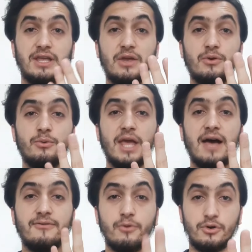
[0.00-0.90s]
Here we
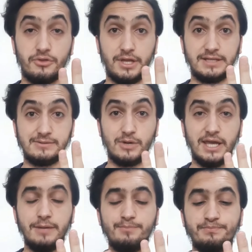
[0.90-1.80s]
have four things, okay?